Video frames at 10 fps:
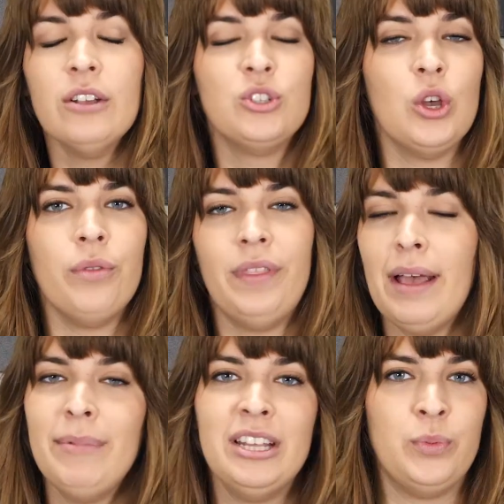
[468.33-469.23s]
So
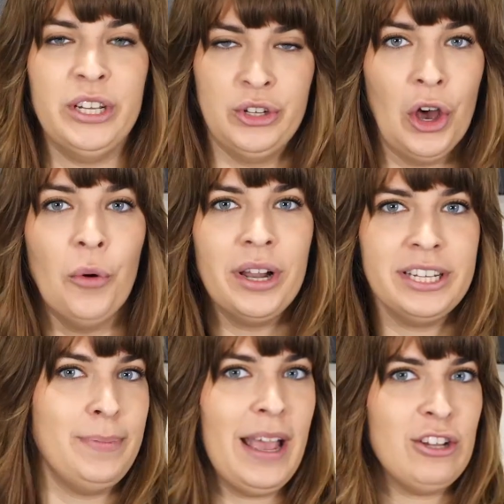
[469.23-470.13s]
that means we don't want
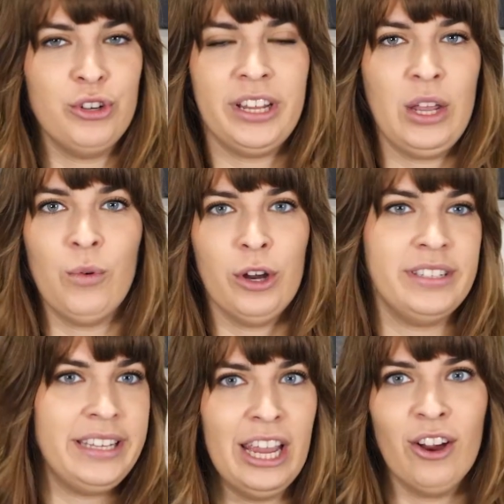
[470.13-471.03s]
to smash your
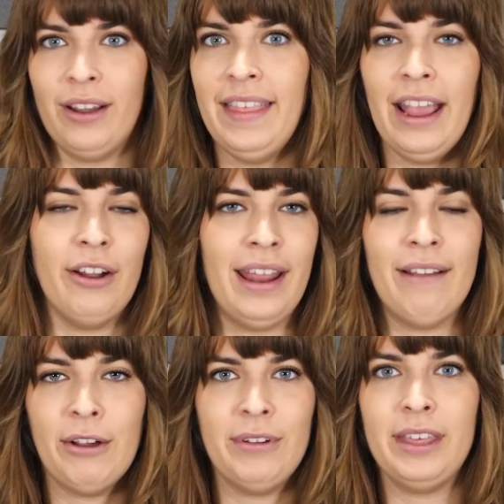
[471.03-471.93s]
keywords here and there and
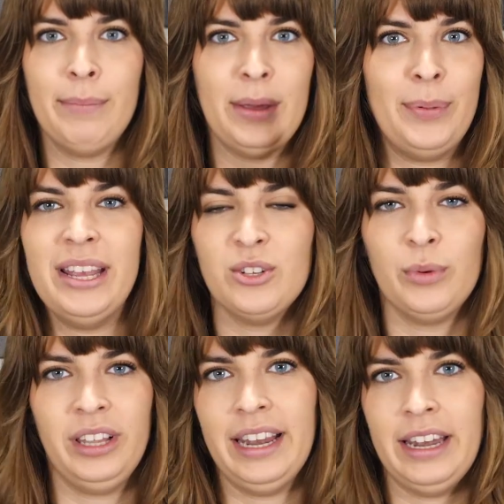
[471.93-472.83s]
have everything be pizza
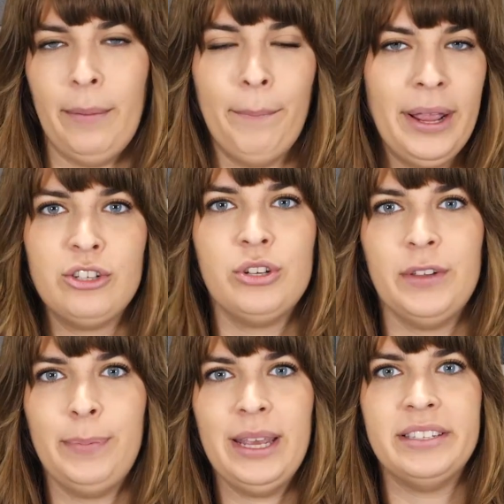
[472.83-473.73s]
related and pictures
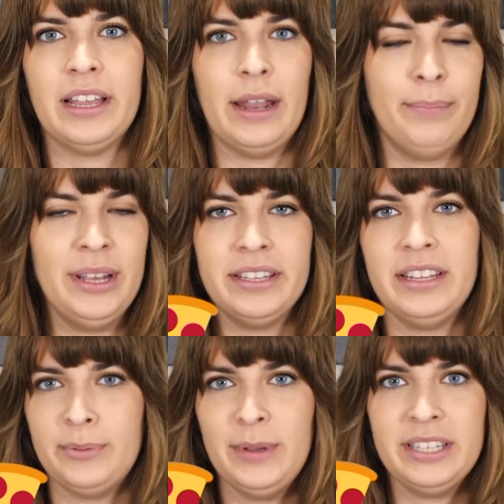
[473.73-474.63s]
of pizza and pizza
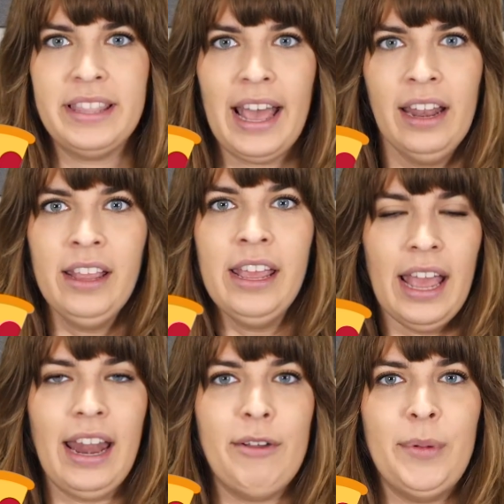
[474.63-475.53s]
this, pizza that,
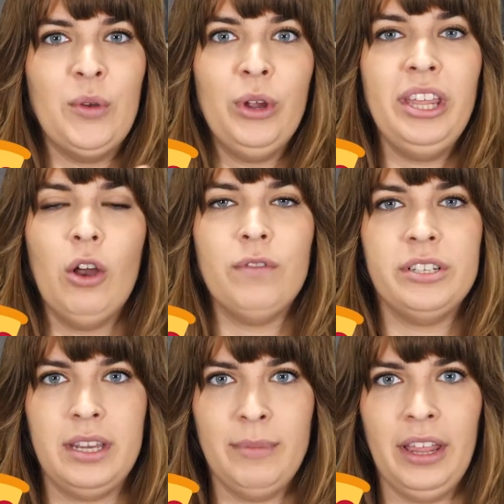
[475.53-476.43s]
and have it be really
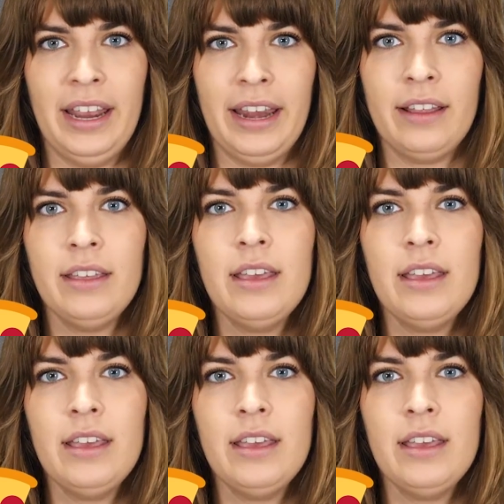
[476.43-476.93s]
overstimulating.